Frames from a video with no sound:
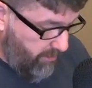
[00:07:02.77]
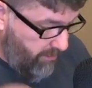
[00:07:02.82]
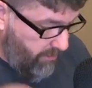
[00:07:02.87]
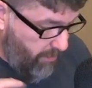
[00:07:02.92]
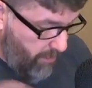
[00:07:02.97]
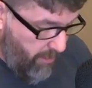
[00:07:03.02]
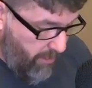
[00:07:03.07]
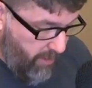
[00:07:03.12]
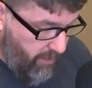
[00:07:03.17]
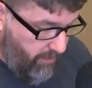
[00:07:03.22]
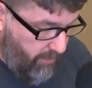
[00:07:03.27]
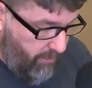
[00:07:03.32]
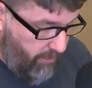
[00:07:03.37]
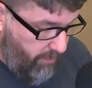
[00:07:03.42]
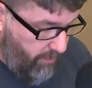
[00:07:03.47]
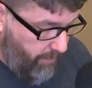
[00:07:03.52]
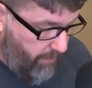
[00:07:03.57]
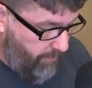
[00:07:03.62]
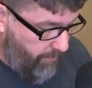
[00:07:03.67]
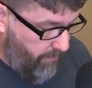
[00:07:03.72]
this
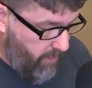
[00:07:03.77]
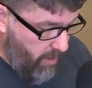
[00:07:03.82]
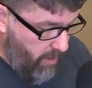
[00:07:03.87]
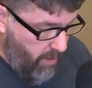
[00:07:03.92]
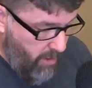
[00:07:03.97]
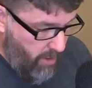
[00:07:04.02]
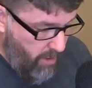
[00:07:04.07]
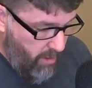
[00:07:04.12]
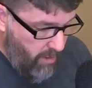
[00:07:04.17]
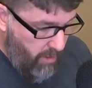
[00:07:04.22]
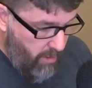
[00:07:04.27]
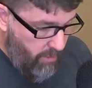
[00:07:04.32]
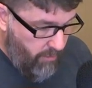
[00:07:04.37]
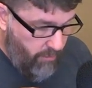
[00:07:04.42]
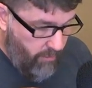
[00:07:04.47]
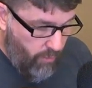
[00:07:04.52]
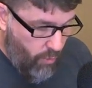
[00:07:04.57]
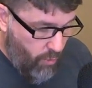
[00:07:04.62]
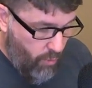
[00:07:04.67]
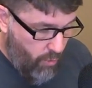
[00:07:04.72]

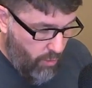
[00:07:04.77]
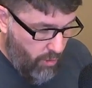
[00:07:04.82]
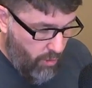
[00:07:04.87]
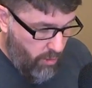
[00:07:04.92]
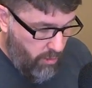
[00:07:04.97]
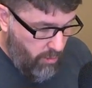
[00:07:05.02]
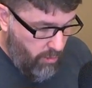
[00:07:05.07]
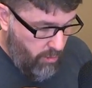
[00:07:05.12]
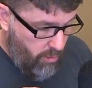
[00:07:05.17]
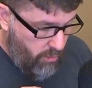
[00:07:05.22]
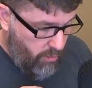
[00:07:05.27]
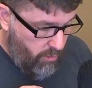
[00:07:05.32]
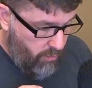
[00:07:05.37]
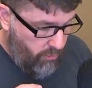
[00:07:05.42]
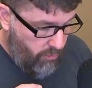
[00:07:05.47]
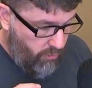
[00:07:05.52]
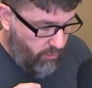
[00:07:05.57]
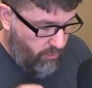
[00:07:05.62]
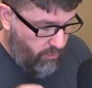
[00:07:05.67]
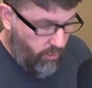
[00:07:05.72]
for
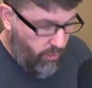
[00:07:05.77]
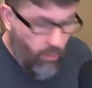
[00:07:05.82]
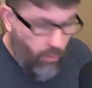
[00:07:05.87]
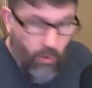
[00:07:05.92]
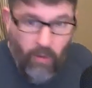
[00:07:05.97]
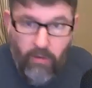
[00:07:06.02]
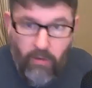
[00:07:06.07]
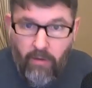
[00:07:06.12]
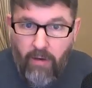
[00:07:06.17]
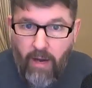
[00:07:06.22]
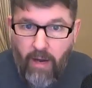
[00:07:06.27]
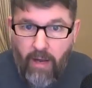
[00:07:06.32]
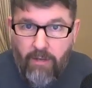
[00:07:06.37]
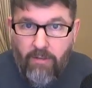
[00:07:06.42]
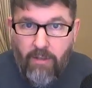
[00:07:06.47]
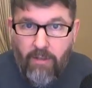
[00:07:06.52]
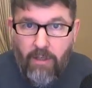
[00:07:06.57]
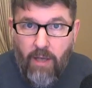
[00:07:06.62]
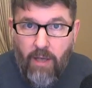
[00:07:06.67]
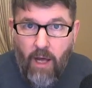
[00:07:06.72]

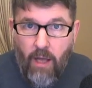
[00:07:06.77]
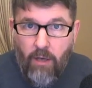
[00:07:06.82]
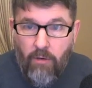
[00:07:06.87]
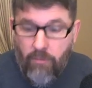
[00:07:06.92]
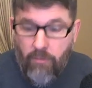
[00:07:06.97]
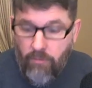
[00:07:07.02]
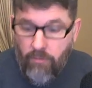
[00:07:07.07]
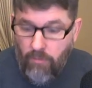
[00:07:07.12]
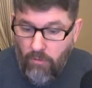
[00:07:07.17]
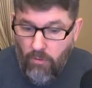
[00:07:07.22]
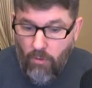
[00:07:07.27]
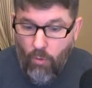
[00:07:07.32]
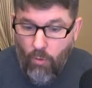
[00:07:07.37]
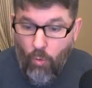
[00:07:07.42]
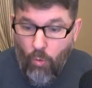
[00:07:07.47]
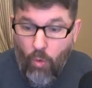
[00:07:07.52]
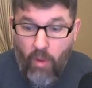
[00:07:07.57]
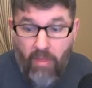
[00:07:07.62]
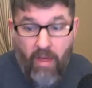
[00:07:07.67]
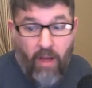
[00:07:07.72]
$219
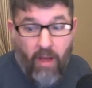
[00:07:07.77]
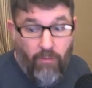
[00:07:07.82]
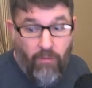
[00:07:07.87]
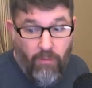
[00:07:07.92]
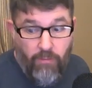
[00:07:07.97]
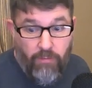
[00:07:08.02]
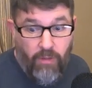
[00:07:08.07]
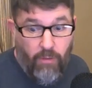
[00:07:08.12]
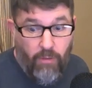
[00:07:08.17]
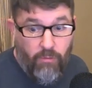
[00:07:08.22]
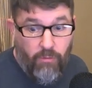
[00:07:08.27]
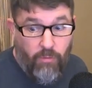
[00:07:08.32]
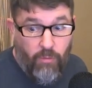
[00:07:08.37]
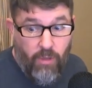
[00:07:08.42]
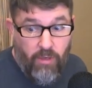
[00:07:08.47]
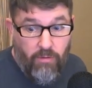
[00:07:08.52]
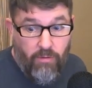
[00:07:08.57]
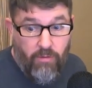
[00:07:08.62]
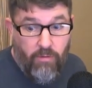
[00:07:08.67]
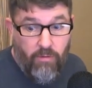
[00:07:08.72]
without the float
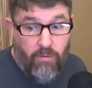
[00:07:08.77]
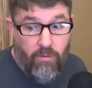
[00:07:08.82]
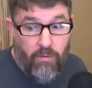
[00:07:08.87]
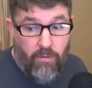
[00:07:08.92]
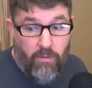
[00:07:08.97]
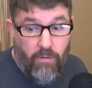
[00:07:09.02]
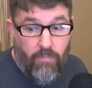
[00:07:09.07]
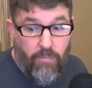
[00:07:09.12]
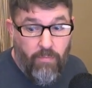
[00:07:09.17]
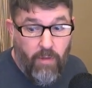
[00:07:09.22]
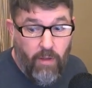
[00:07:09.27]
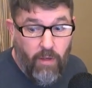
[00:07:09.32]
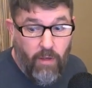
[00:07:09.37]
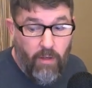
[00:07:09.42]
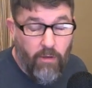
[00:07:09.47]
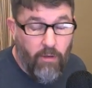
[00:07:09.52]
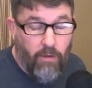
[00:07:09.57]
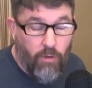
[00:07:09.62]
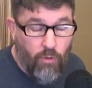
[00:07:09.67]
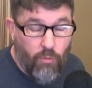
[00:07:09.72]
switch, and then
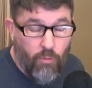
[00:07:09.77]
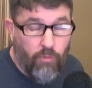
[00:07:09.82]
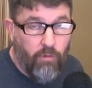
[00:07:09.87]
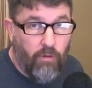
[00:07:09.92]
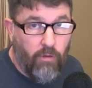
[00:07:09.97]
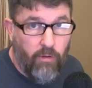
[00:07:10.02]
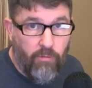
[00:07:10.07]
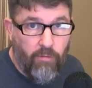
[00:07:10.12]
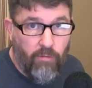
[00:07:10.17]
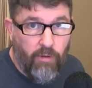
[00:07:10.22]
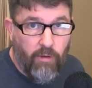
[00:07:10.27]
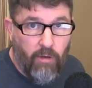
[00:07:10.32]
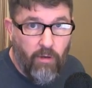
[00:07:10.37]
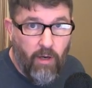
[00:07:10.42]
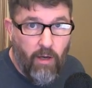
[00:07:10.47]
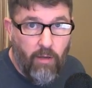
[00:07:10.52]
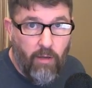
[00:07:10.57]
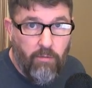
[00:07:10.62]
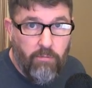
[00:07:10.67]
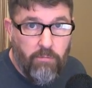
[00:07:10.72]
the user can figure
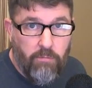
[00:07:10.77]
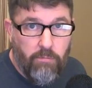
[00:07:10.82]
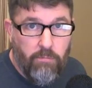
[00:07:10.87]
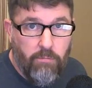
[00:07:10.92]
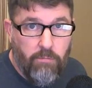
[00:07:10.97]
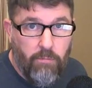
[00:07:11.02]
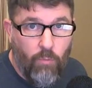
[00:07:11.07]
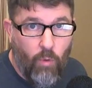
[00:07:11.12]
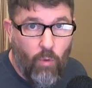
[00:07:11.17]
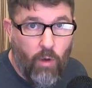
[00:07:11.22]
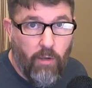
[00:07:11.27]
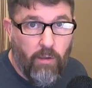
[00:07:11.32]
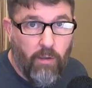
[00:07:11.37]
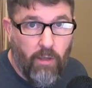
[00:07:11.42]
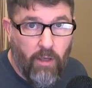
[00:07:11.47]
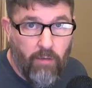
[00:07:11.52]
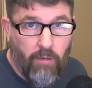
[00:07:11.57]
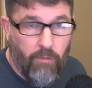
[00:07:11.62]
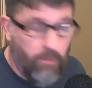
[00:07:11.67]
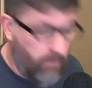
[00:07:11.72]
out water
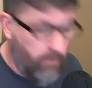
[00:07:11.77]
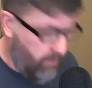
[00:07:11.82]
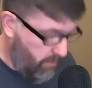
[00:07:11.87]
level,